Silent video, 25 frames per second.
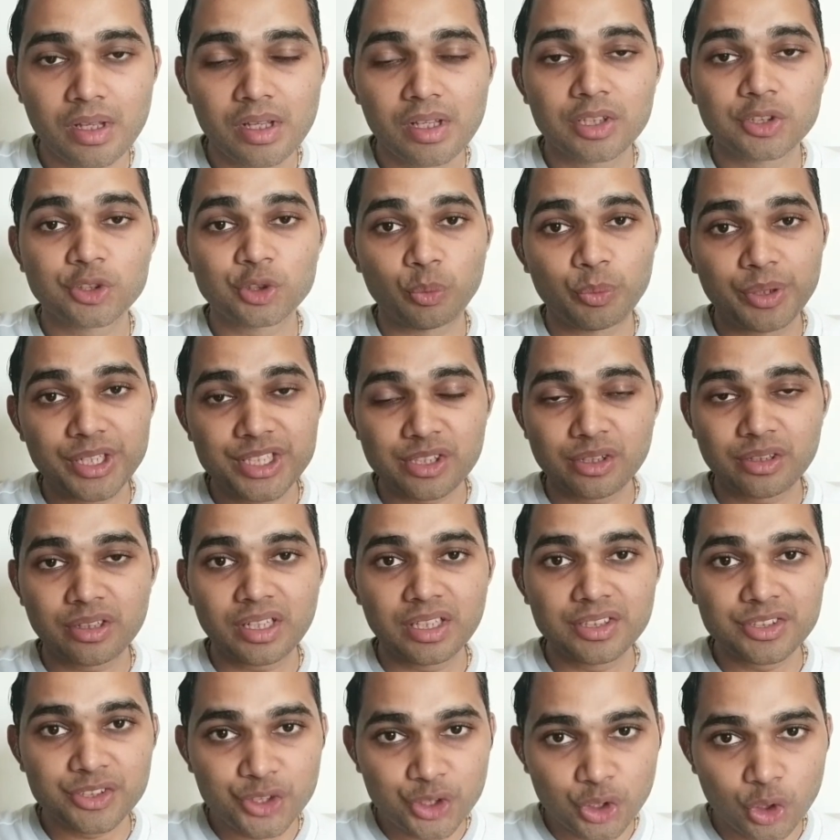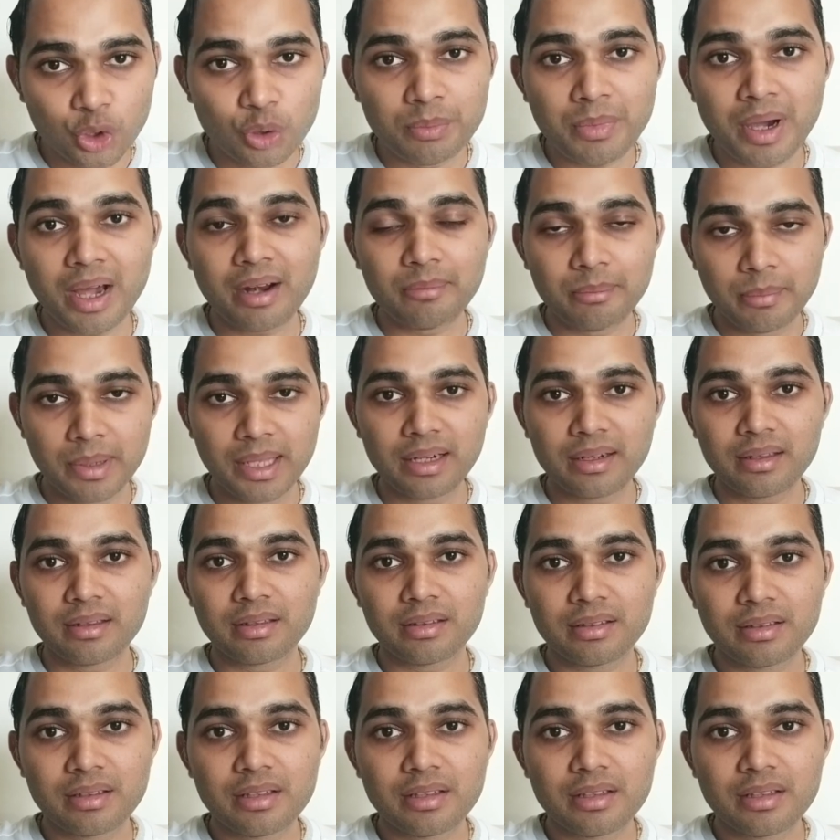So we should consume our milk